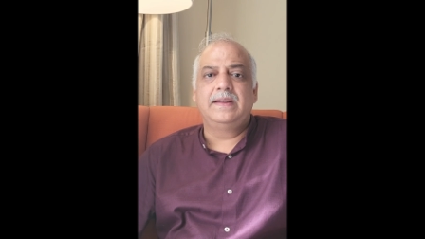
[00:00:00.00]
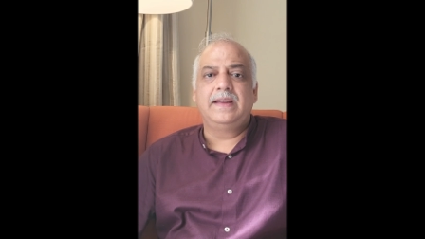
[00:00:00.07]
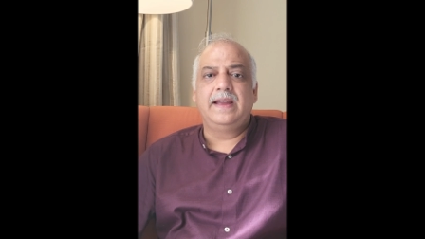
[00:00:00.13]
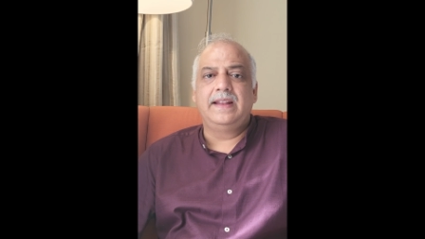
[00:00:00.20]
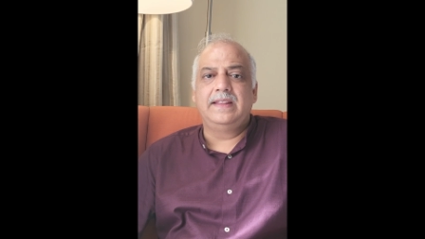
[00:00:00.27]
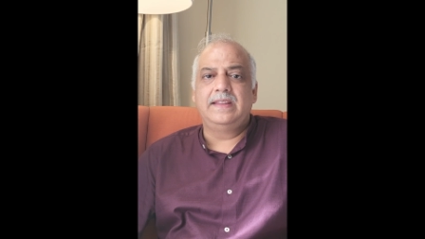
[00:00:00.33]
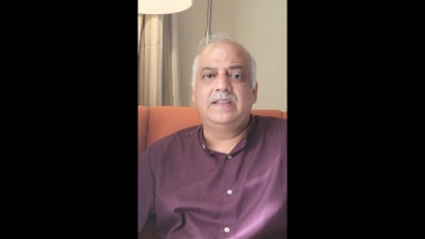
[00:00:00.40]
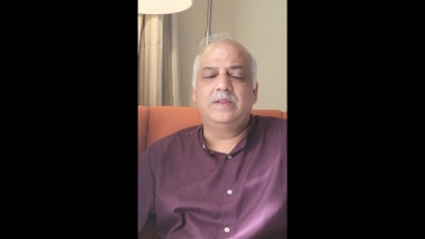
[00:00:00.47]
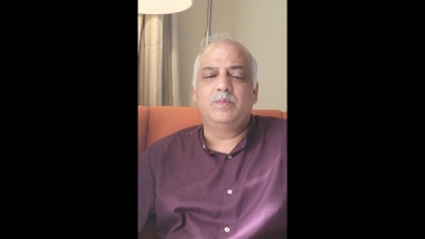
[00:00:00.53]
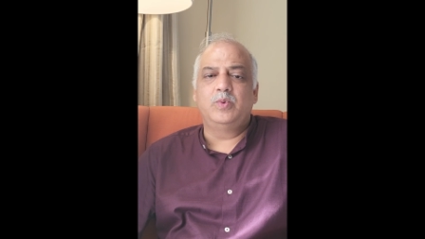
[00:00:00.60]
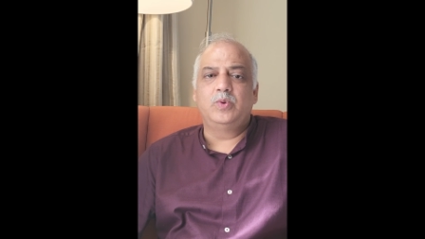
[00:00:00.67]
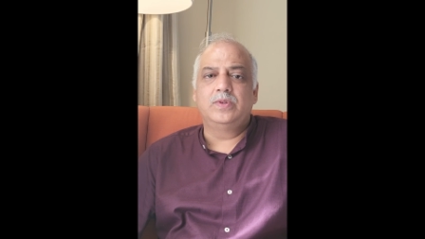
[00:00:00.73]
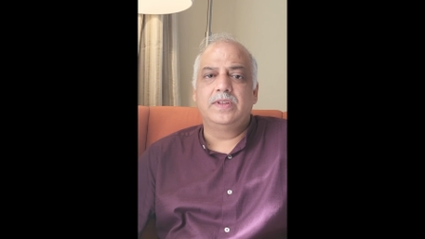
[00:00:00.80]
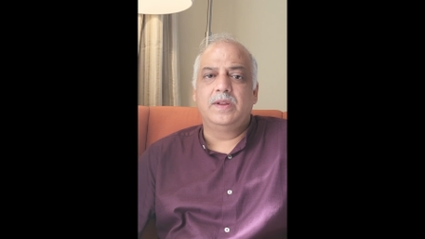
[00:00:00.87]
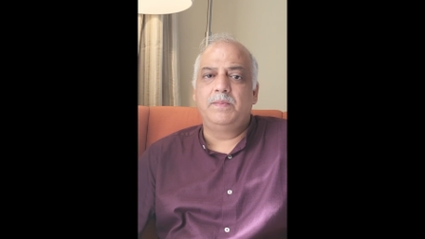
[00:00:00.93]
and these
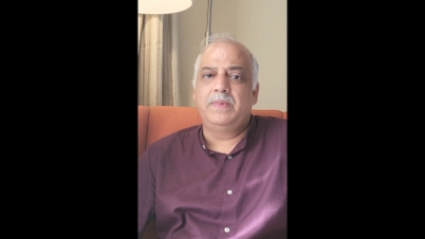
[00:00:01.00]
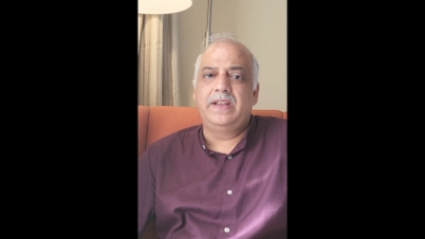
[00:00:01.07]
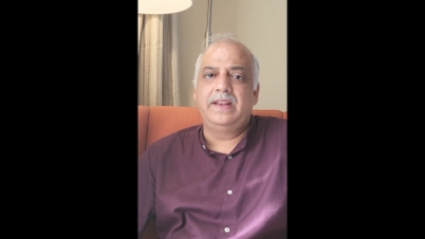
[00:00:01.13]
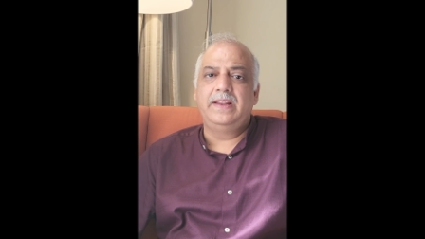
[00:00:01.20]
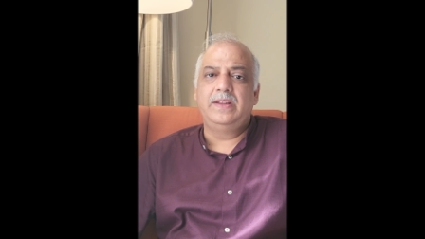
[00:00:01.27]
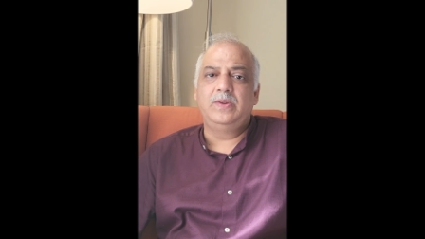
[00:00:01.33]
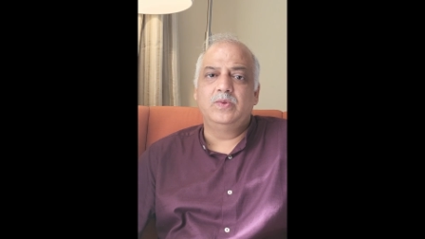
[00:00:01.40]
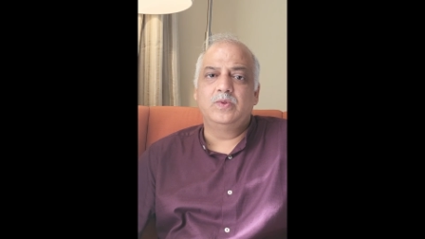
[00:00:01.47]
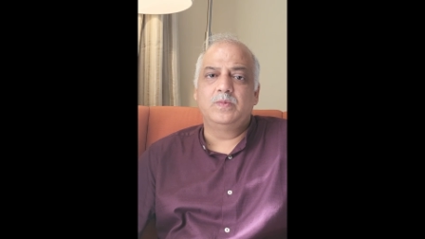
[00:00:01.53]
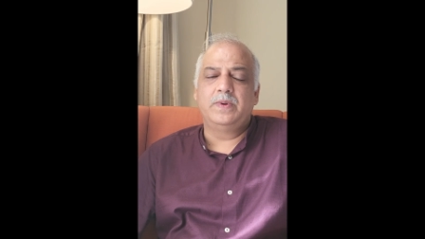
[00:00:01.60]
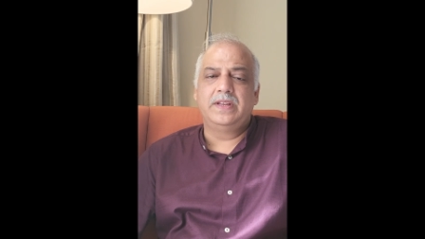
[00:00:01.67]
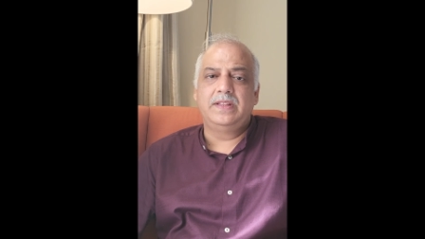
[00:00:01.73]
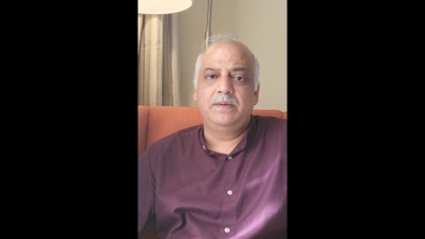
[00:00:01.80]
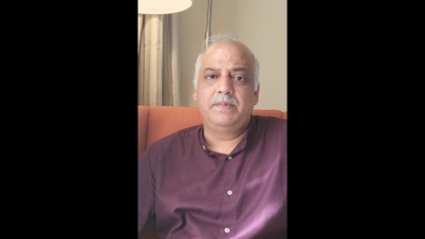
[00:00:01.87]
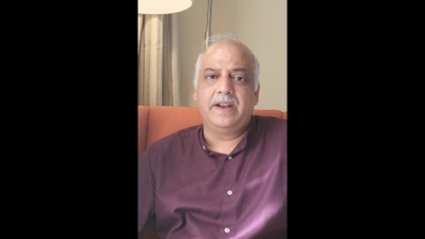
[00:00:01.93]
books are mainly used by the